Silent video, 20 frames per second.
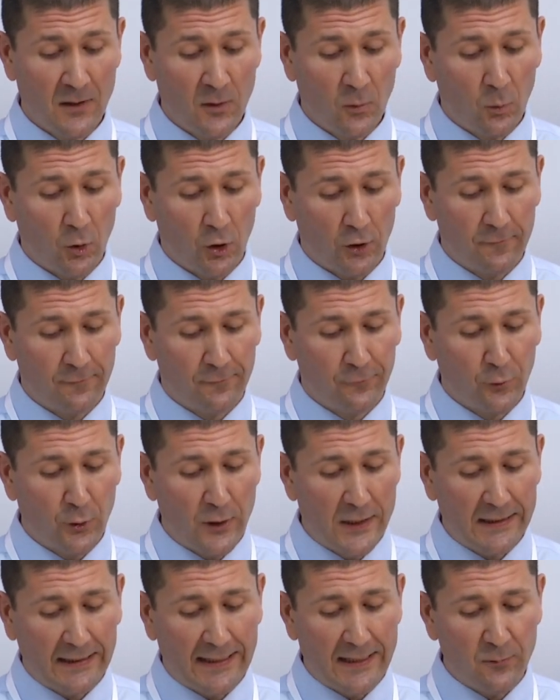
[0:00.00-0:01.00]
Work
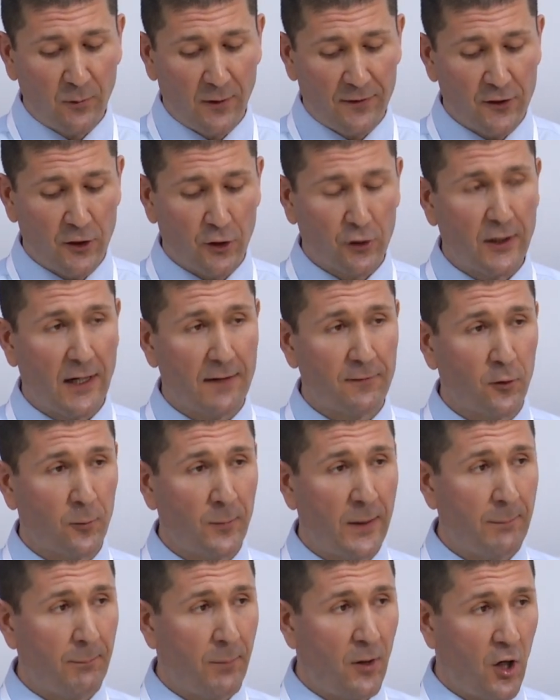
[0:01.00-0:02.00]
freely with your
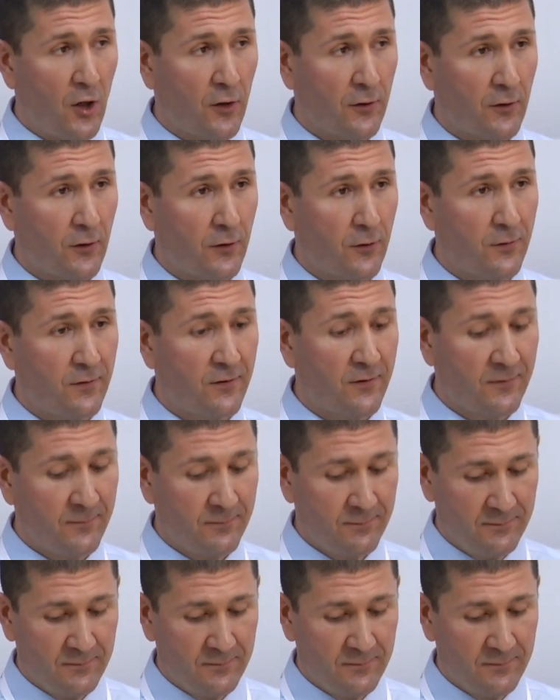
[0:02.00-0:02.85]
government partners,